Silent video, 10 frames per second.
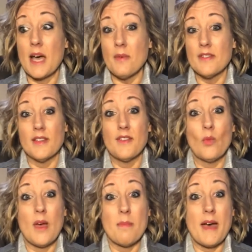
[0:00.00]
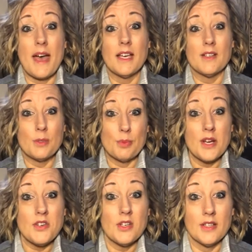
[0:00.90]
was living way back in
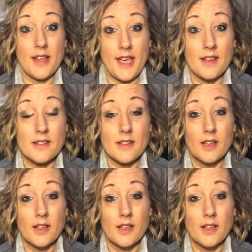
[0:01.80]
depression land.